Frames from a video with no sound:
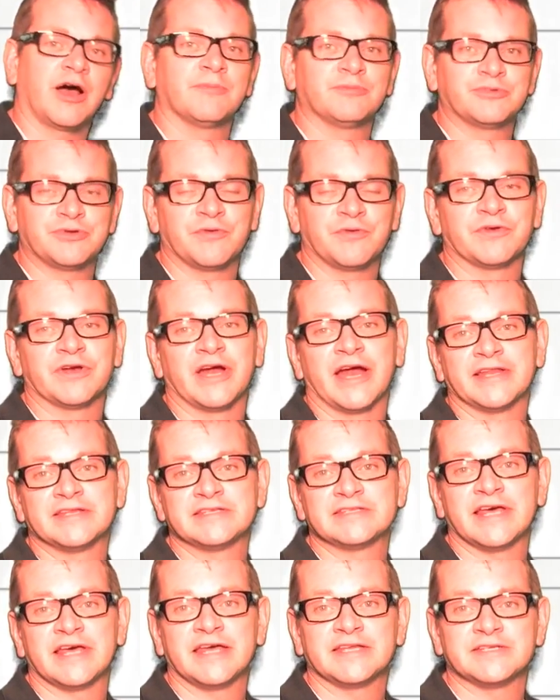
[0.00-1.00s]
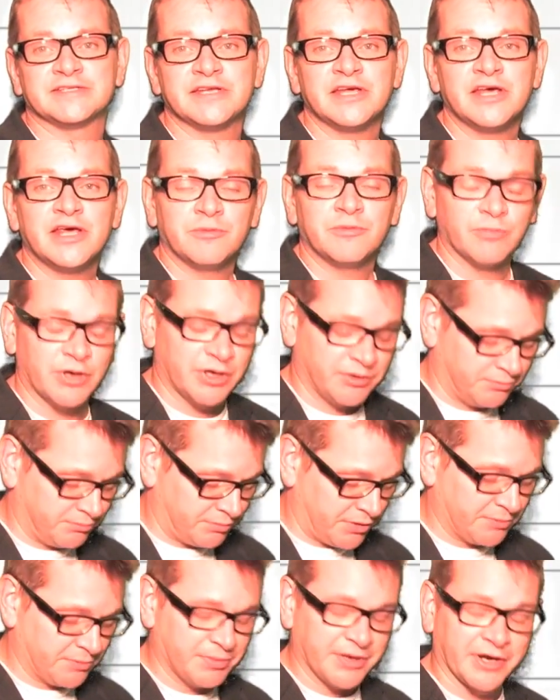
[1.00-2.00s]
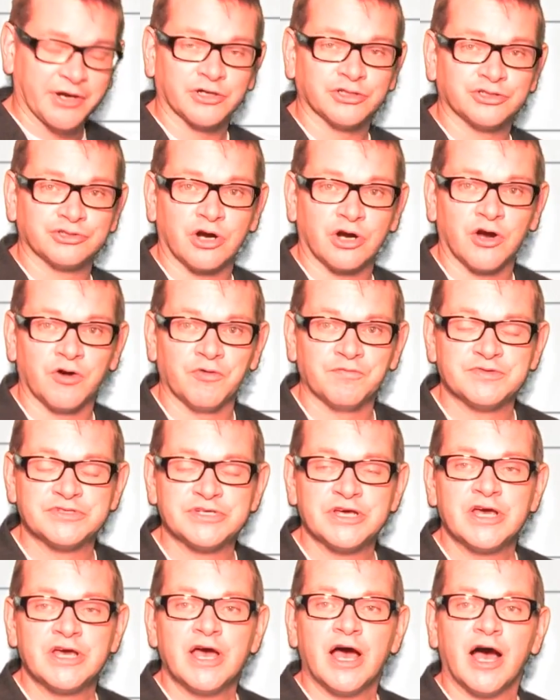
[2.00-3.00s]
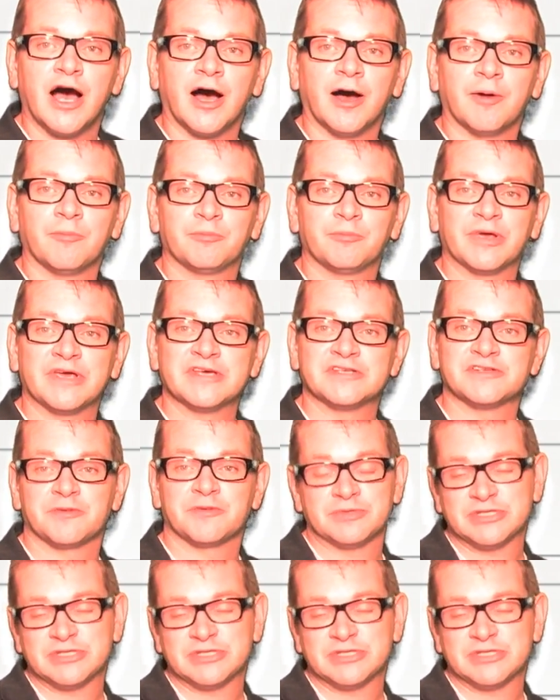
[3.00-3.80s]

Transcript: to the United States in bigger droves because of the